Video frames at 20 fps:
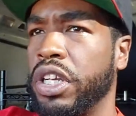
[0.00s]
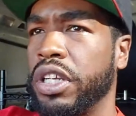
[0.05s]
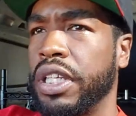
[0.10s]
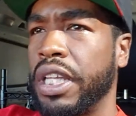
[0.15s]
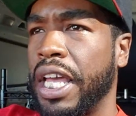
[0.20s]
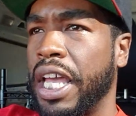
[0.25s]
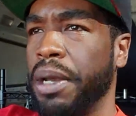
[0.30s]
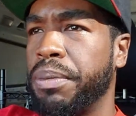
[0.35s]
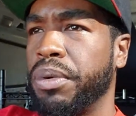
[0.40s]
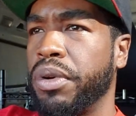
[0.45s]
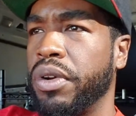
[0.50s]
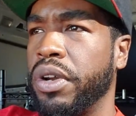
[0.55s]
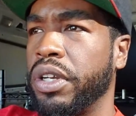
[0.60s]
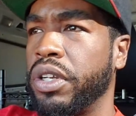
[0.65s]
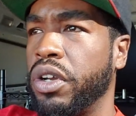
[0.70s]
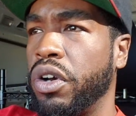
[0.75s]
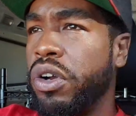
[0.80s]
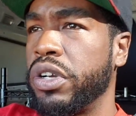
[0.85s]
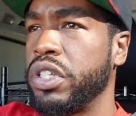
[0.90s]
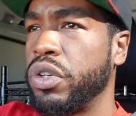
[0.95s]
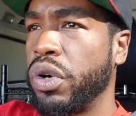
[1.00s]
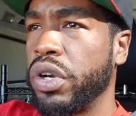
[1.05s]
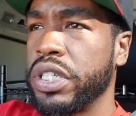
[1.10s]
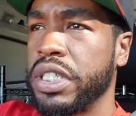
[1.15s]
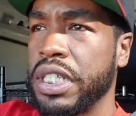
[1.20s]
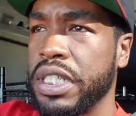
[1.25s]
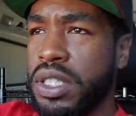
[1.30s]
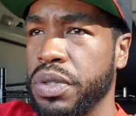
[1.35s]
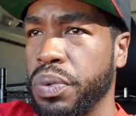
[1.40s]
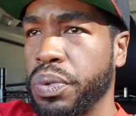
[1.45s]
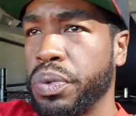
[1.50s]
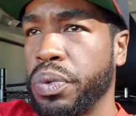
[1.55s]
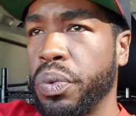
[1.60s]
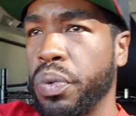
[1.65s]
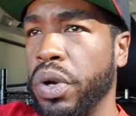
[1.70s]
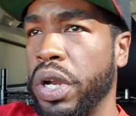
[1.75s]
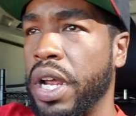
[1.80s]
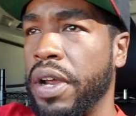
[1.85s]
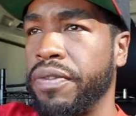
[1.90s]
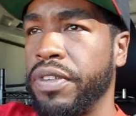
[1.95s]
your labor or just
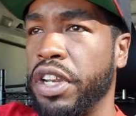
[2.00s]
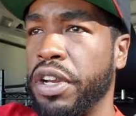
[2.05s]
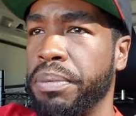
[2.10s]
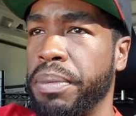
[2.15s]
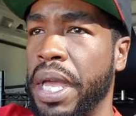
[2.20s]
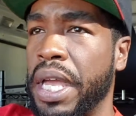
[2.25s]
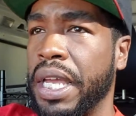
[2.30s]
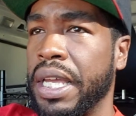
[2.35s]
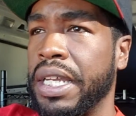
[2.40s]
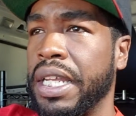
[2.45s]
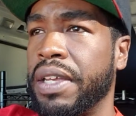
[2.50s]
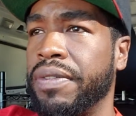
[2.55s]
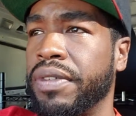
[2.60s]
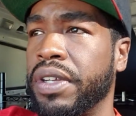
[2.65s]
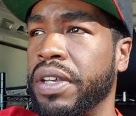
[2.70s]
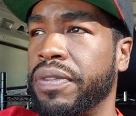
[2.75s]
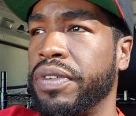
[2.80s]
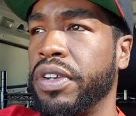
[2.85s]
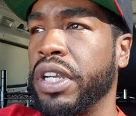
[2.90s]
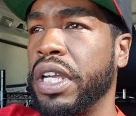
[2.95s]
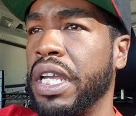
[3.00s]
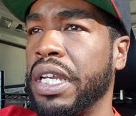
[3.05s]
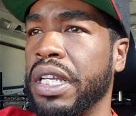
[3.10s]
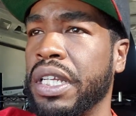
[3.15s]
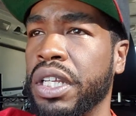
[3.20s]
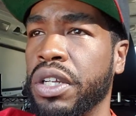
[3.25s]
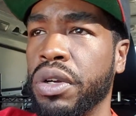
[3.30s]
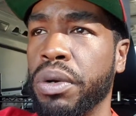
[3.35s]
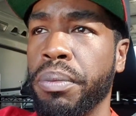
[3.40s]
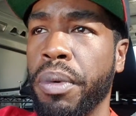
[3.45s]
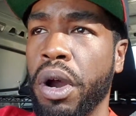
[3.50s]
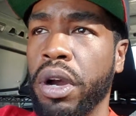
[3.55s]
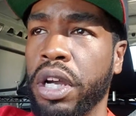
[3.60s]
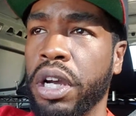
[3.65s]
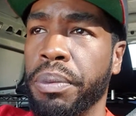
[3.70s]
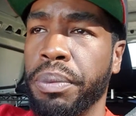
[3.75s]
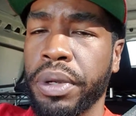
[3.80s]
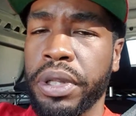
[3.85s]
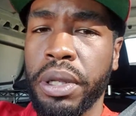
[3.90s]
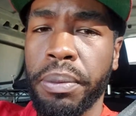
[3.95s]
whatever you're making, even if you're getting a little
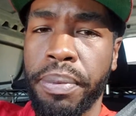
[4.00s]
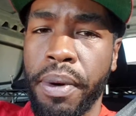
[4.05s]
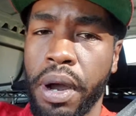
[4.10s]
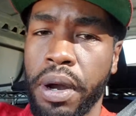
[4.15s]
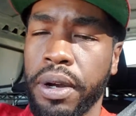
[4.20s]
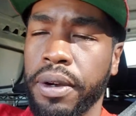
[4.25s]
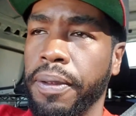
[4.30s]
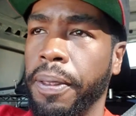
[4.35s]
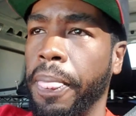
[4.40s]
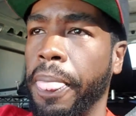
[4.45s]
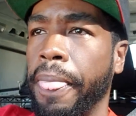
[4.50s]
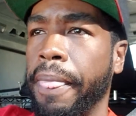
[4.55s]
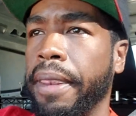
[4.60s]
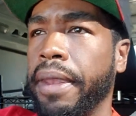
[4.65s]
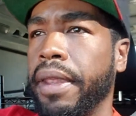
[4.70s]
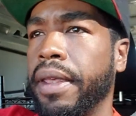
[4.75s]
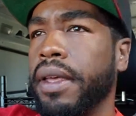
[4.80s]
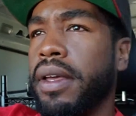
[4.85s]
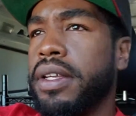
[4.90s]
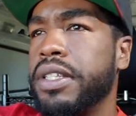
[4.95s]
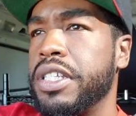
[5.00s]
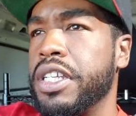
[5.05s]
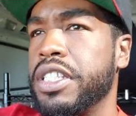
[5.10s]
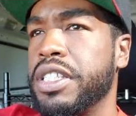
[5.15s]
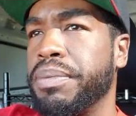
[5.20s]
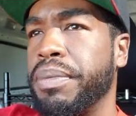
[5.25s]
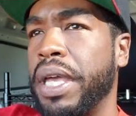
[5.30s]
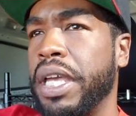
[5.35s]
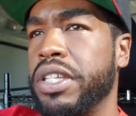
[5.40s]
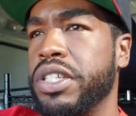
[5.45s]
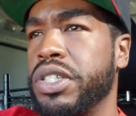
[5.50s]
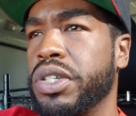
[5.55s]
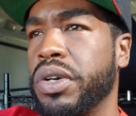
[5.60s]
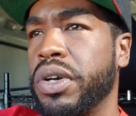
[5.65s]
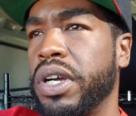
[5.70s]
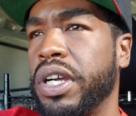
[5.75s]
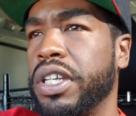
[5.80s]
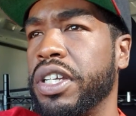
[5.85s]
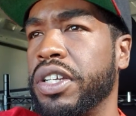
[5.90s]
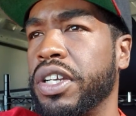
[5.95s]
markup on the part. Just make
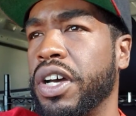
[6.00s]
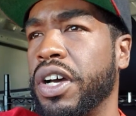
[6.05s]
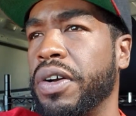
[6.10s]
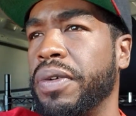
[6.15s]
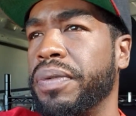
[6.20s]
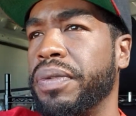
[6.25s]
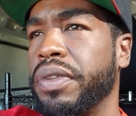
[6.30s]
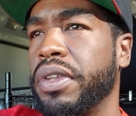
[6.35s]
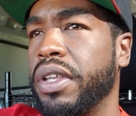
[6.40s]
sure, you know,